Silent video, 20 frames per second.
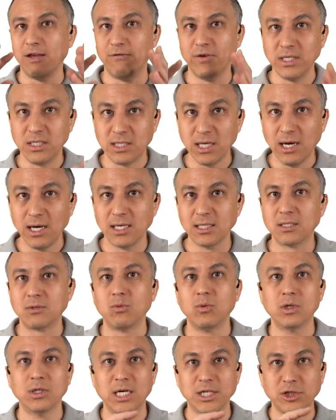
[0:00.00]
if it
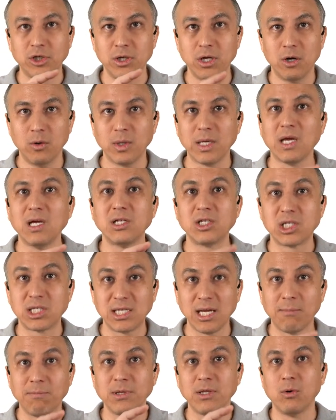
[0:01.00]
does, we'll let you know each
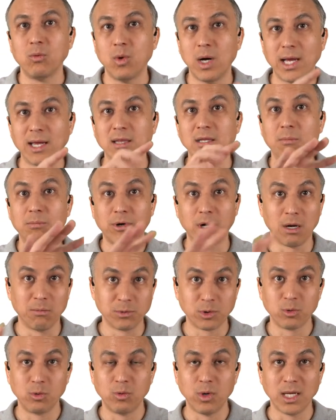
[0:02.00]
step of the way the
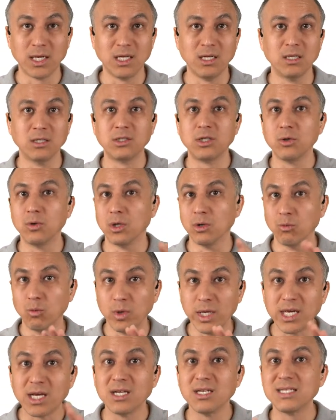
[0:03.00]
problems we're running into,
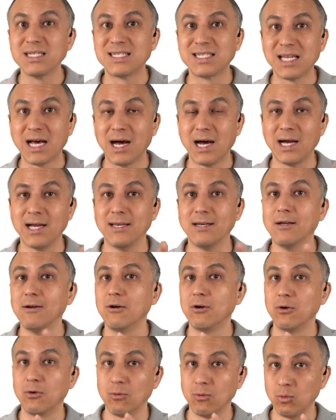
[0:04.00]
and we can decide